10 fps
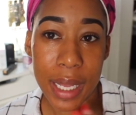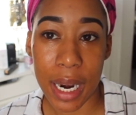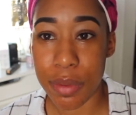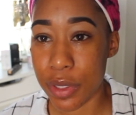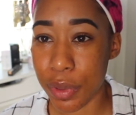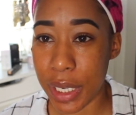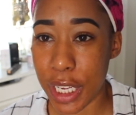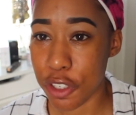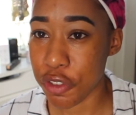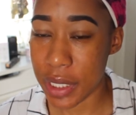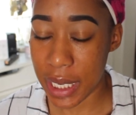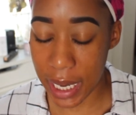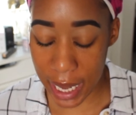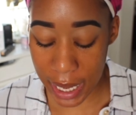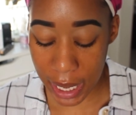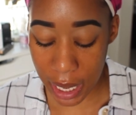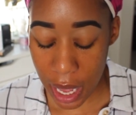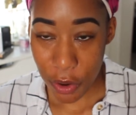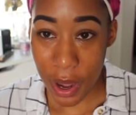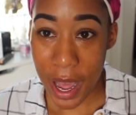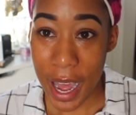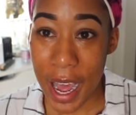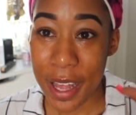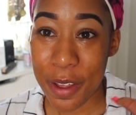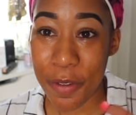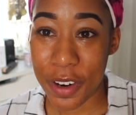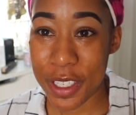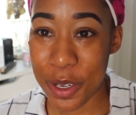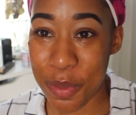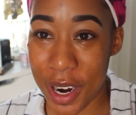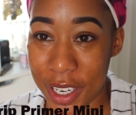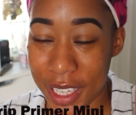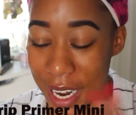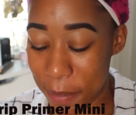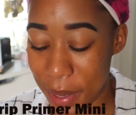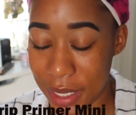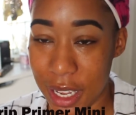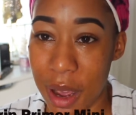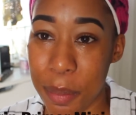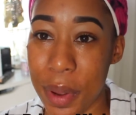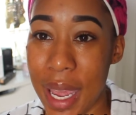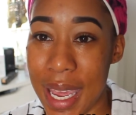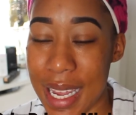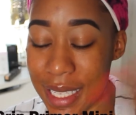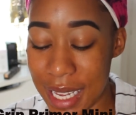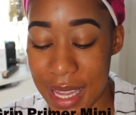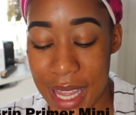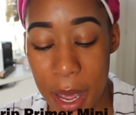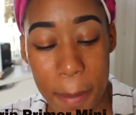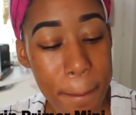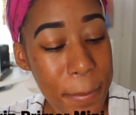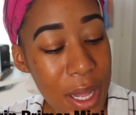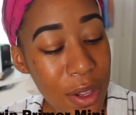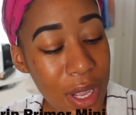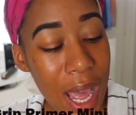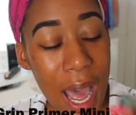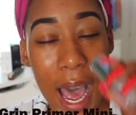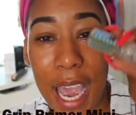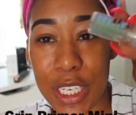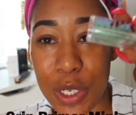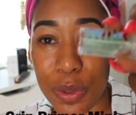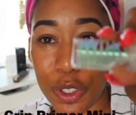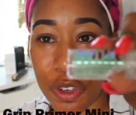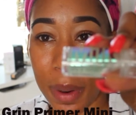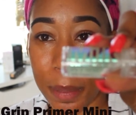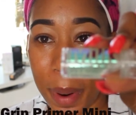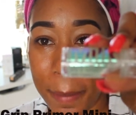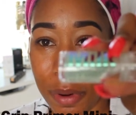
that I was really interested in getting so the first new product that I picked up is the Milk Hydro Grip